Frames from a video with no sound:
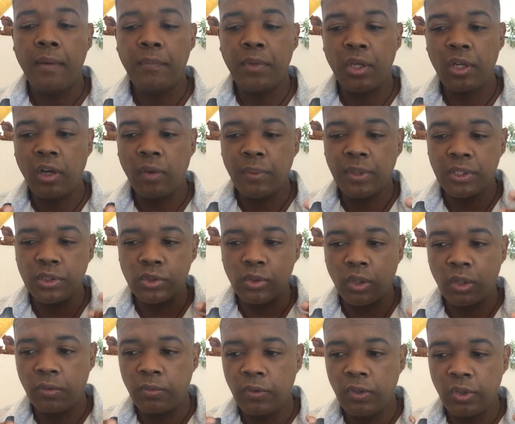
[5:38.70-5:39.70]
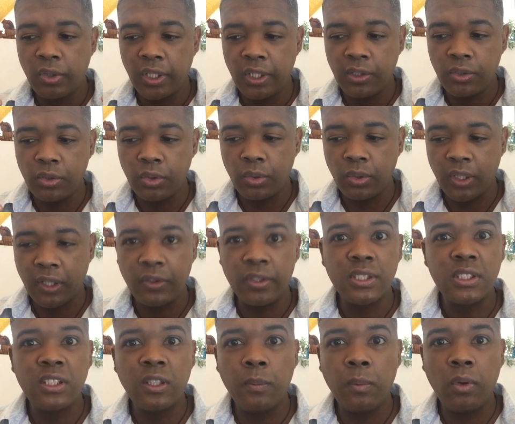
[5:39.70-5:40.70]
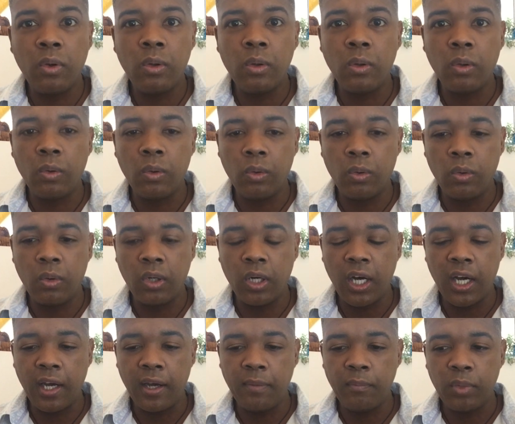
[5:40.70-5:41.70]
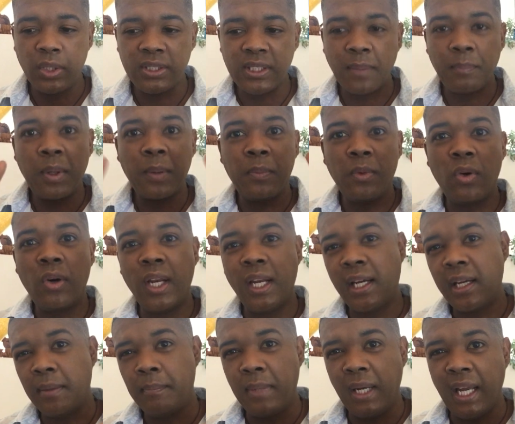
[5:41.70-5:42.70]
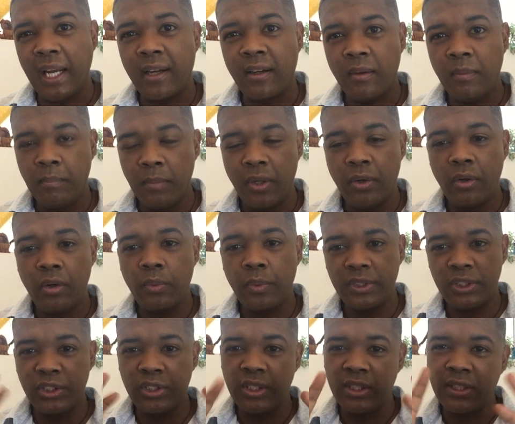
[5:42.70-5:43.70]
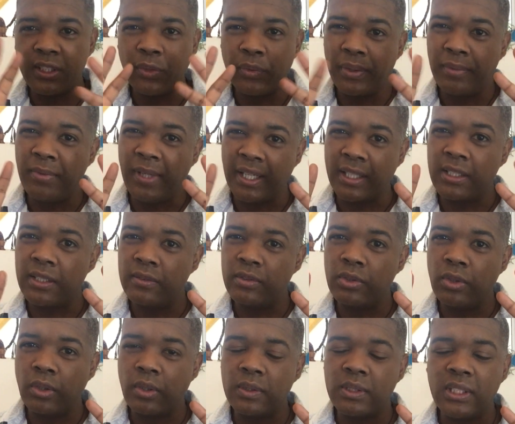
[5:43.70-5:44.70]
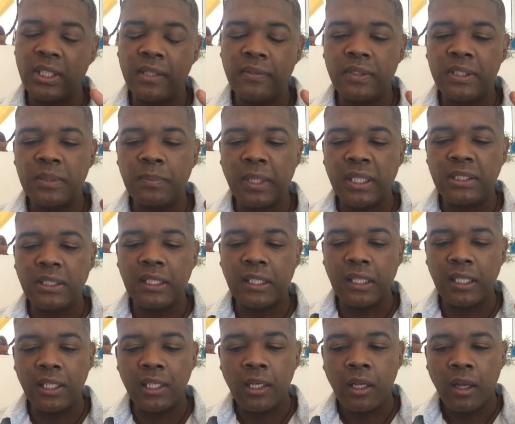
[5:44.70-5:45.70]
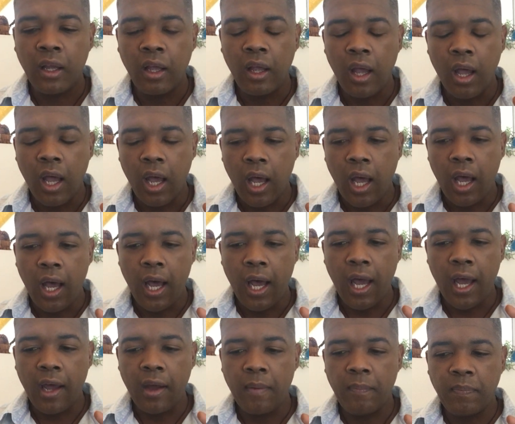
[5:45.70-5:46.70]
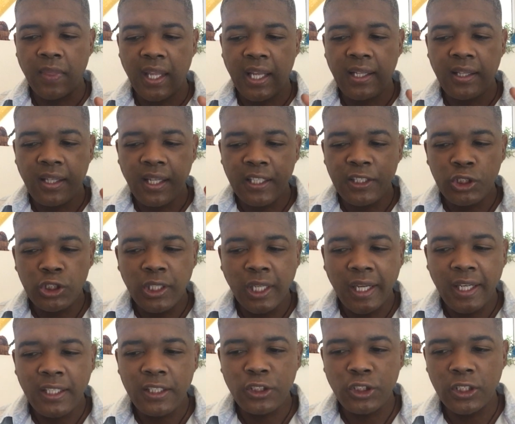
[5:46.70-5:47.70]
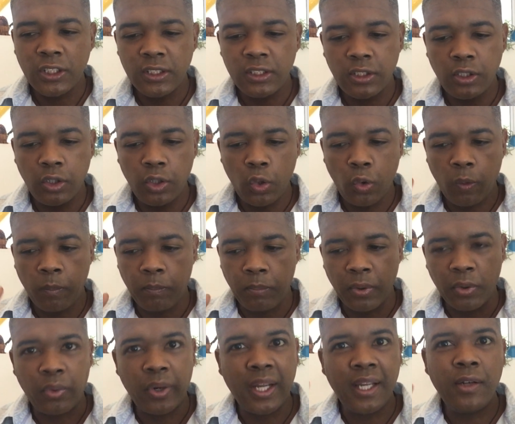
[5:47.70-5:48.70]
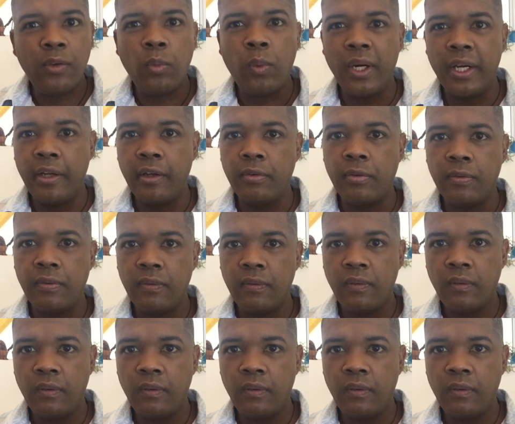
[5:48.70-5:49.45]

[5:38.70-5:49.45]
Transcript: You know, when you sort of look into the crystal ball or what some people call like a black mirror, which is just a reflective sort of surface, basically. It changes your brainwave